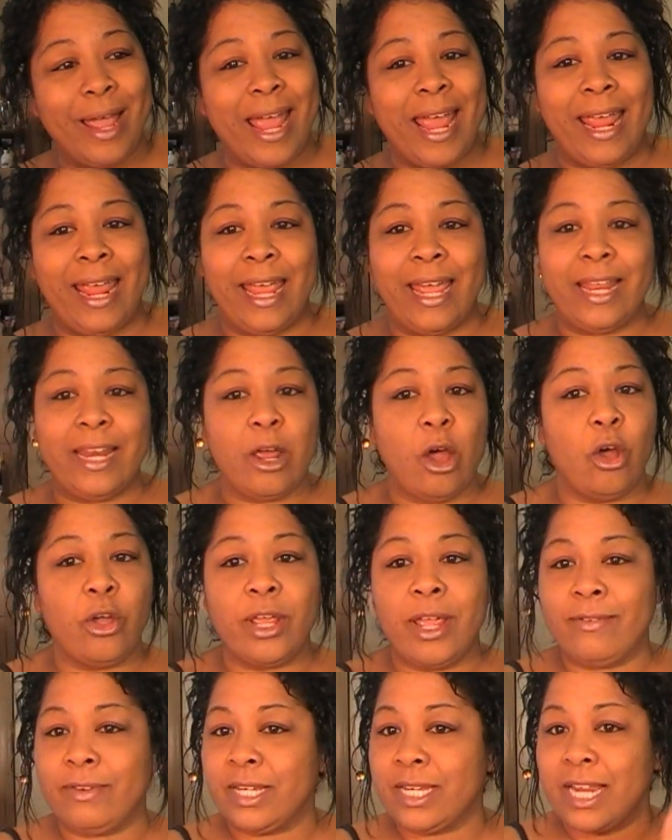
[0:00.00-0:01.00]
And all
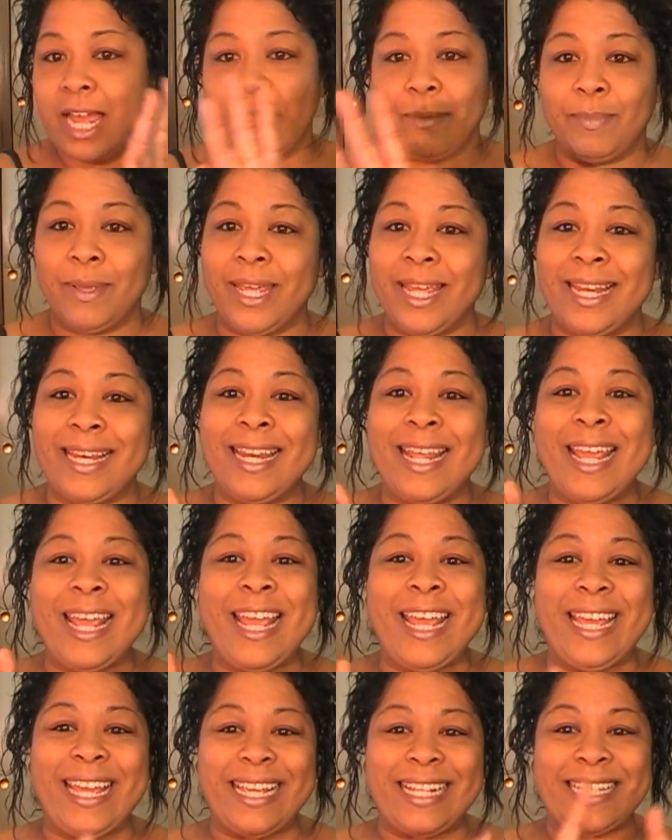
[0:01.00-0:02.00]
you have to type in
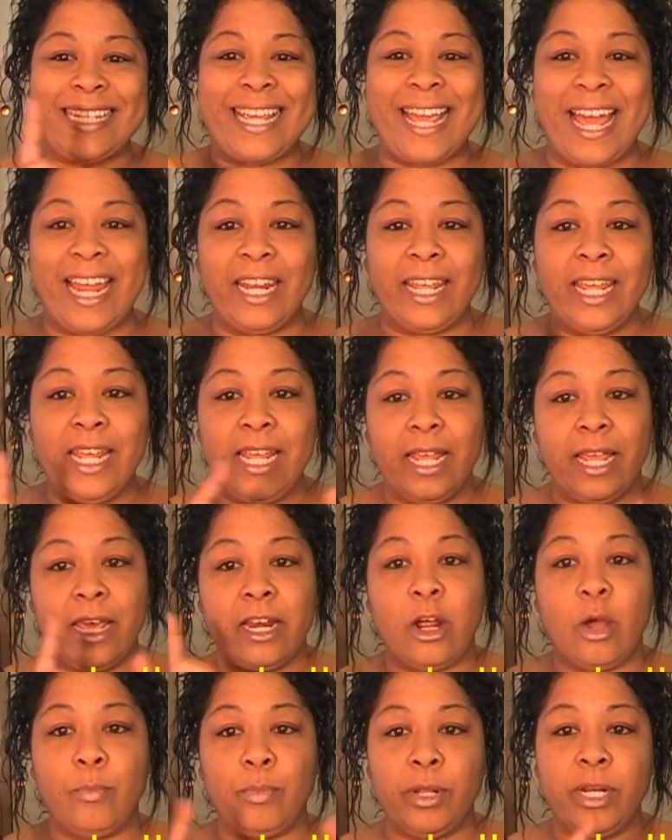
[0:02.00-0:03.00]
is Kelly,
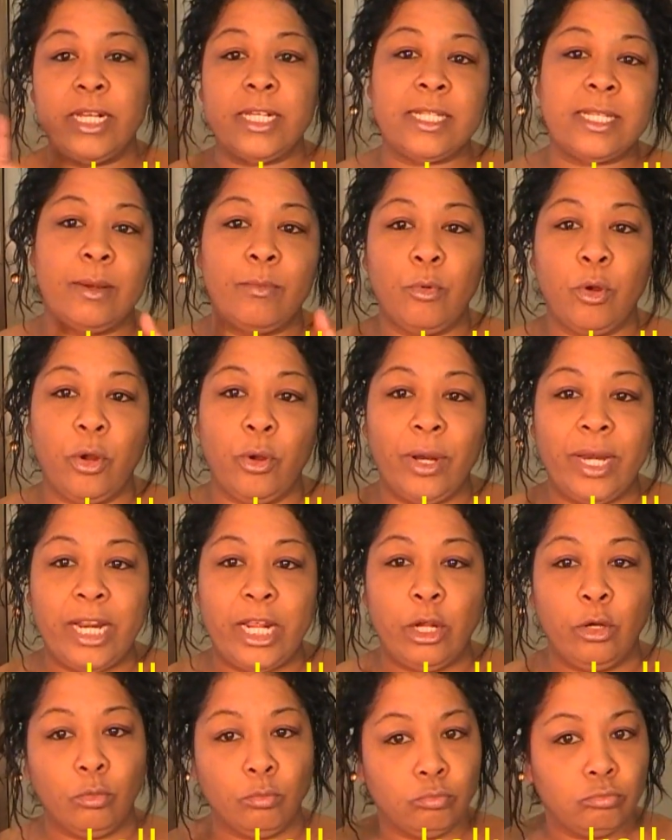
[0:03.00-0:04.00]
and I'll put it somewhere in
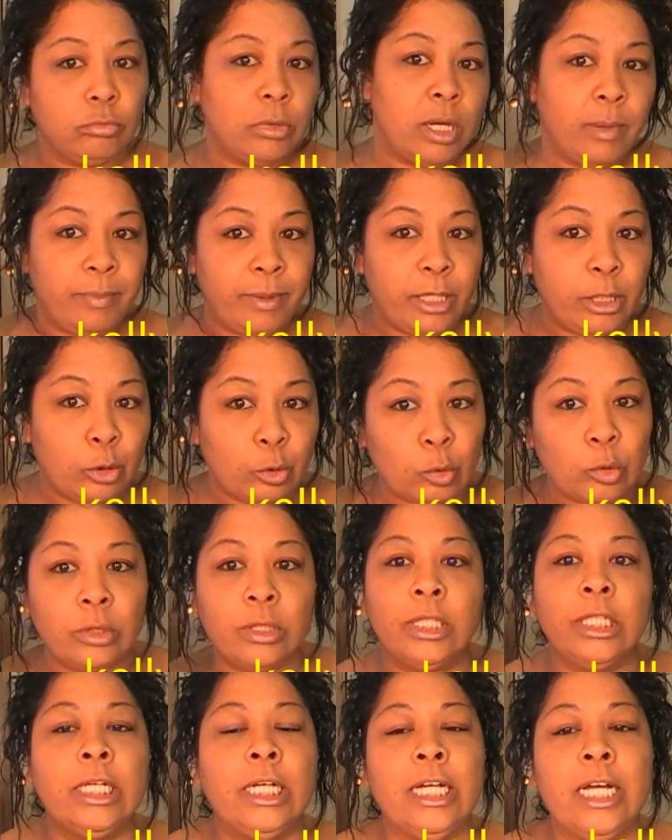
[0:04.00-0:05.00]
here, up here,
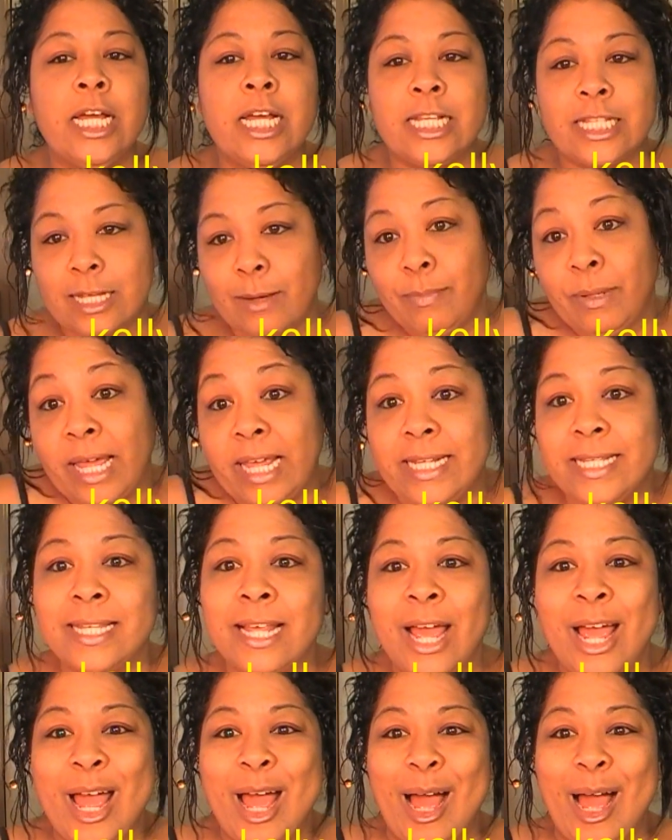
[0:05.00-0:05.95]
someplace.